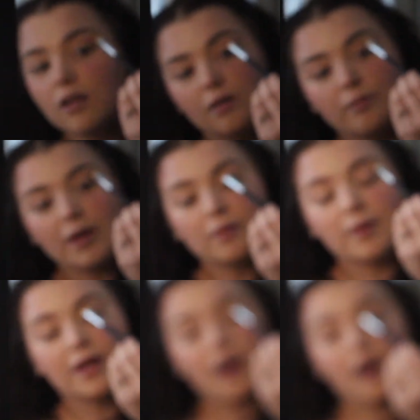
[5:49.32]
make
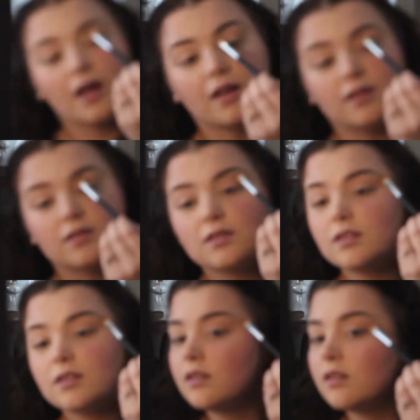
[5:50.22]
my eyes
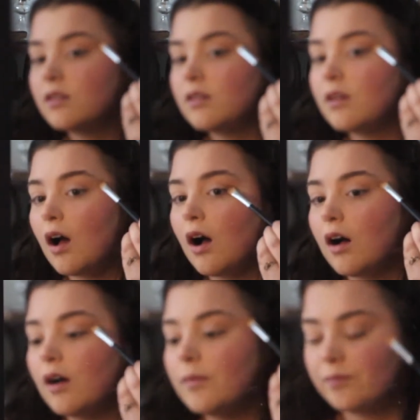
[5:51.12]

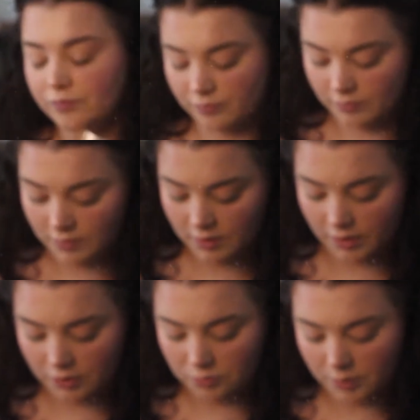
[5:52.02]
a
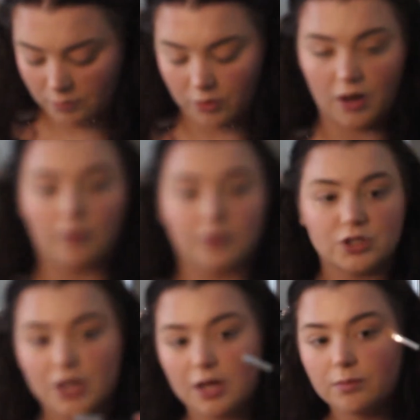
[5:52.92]
little bit more almond
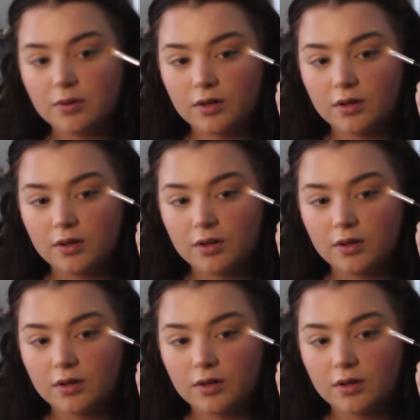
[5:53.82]
shape,